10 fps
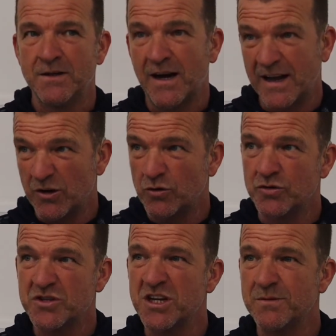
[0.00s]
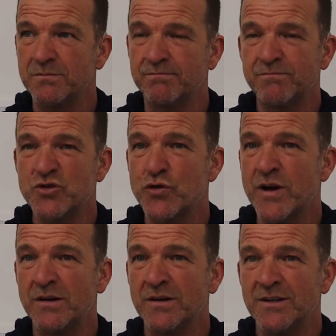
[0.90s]
I get to go see them
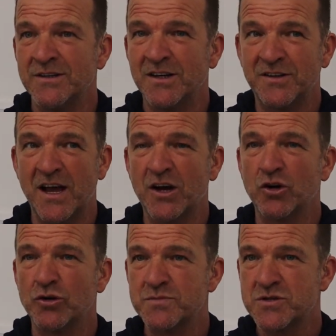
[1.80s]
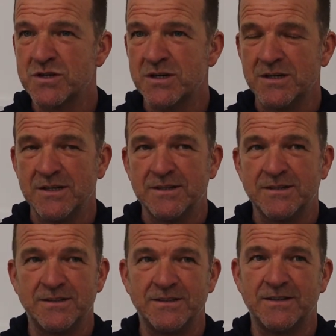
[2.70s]
train at their clubs.
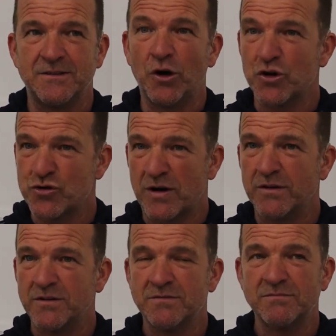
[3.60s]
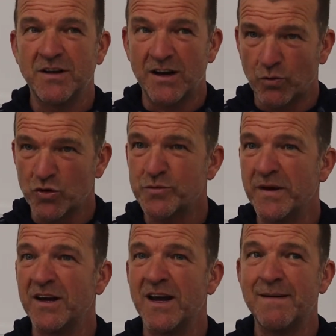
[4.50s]
A lot of travelling. Get to watch them
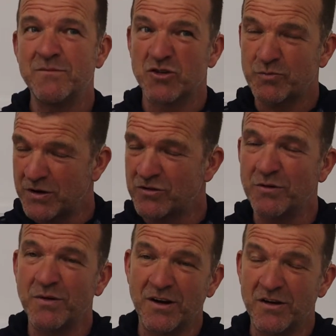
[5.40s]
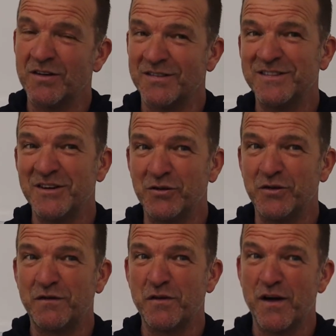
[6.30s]
in games, especially you know,
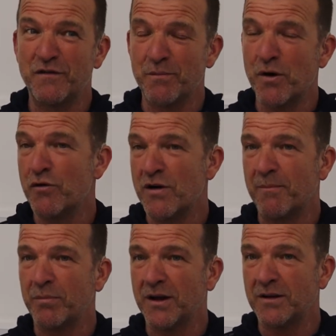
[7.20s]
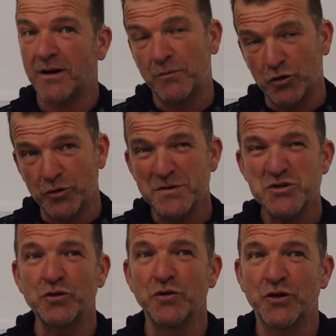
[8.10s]
if the Borough aren't playing. I'm going up to
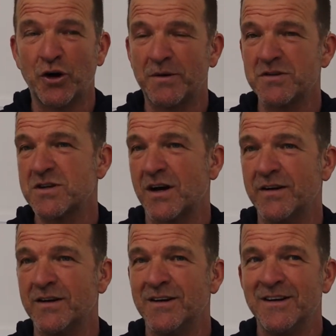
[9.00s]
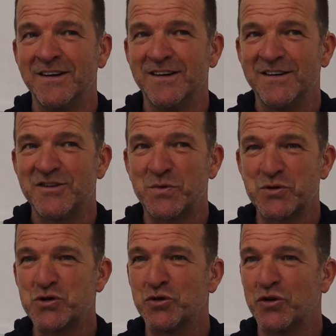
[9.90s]
Scunthorpe on Saturday to
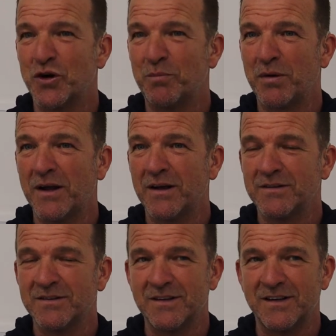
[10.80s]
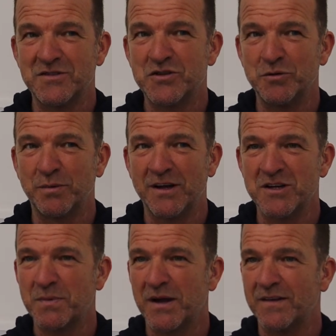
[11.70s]
watch Scunthorpe play. There's two
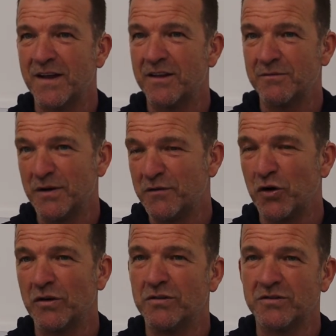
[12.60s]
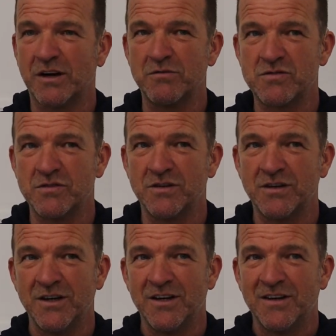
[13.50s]
players playing there that we've got loaned out, so
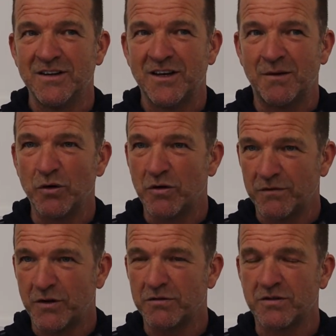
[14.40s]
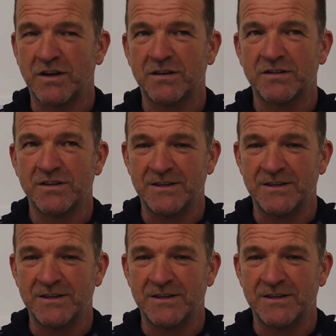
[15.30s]
I'm looking forward to that.